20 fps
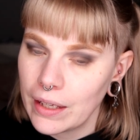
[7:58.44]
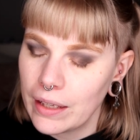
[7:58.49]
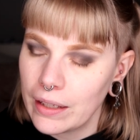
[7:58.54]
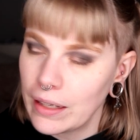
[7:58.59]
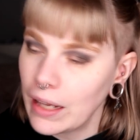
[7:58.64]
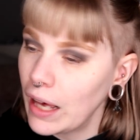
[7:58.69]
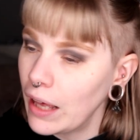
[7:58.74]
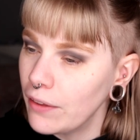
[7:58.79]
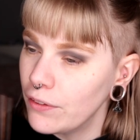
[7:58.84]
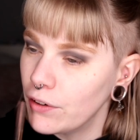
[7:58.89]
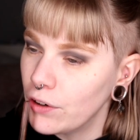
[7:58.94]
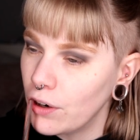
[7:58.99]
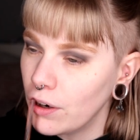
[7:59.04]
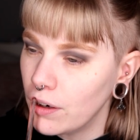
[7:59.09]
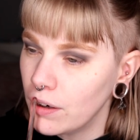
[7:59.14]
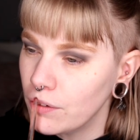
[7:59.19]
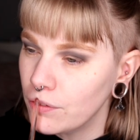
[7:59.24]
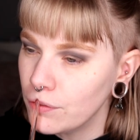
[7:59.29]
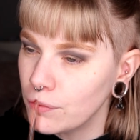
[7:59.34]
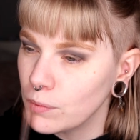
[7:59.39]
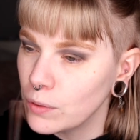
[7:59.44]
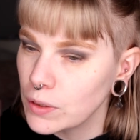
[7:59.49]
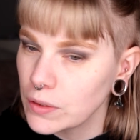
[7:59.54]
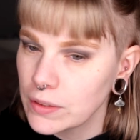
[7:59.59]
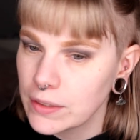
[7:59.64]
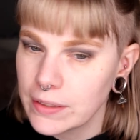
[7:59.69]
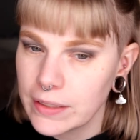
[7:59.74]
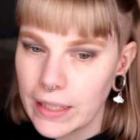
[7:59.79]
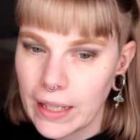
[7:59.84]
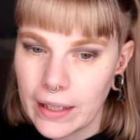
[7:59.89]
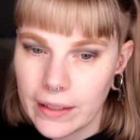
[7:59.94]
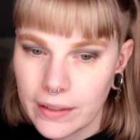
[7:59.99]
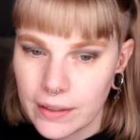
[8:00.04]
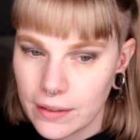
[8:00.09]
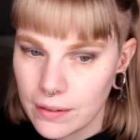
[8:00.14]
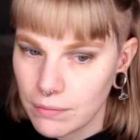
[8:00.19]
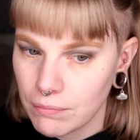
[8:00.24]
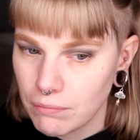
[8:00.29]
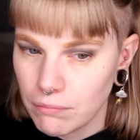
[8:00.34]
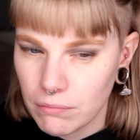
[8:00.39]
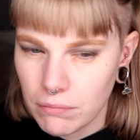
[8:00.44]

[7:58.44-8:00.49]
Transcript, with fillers: And the other half was like